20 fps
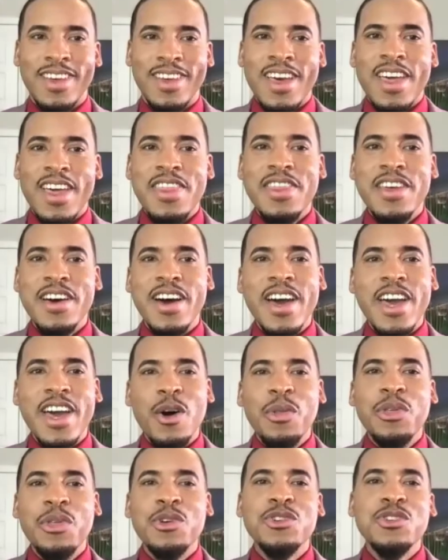The
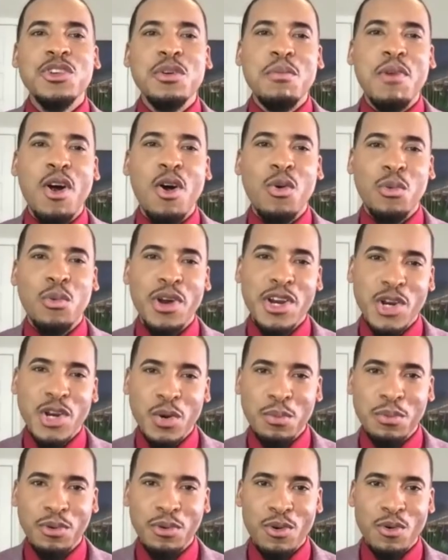Healthier Tomorrow radio
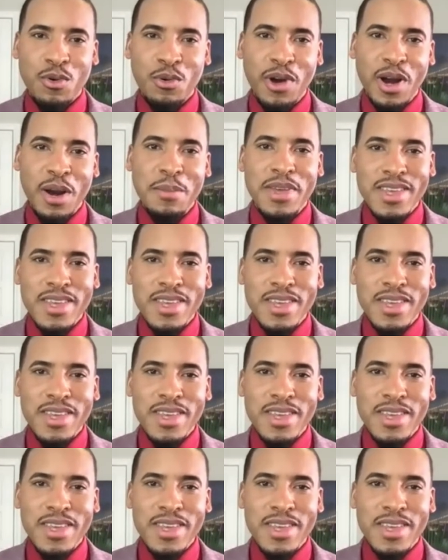program